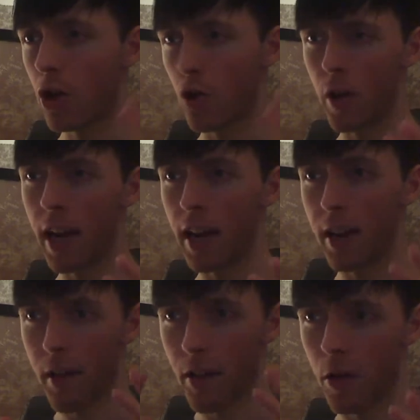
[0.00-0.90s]

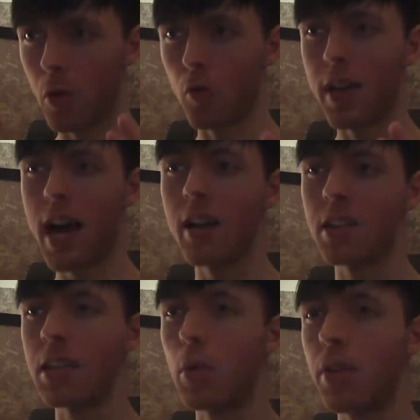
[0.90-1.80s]
create their own
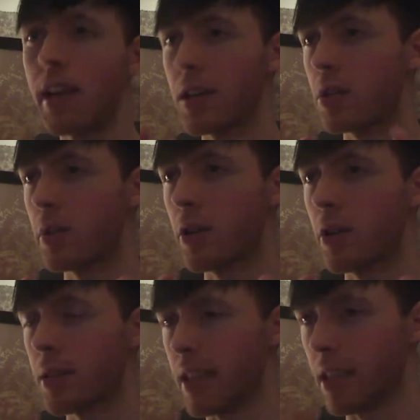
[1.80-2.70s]
reality when they
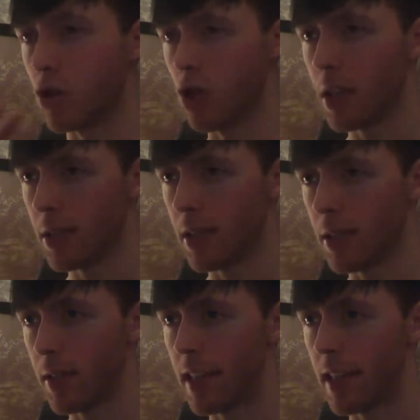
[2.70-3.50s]
experience the injustice.